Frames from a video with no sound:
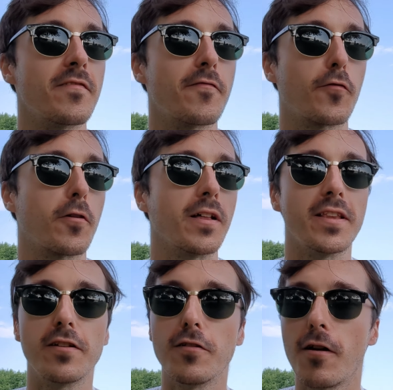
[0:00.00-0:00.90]
for a
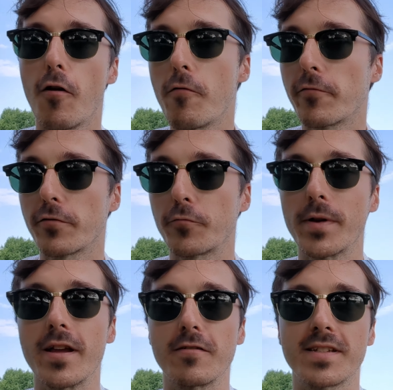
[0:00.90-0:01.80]
little over
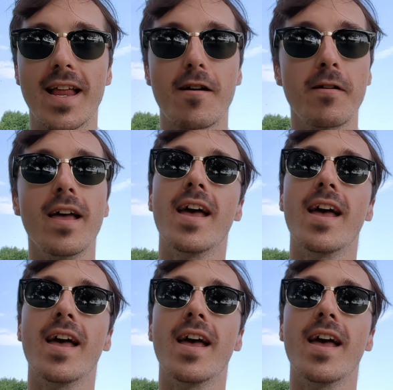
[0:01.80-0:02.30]
3 years now.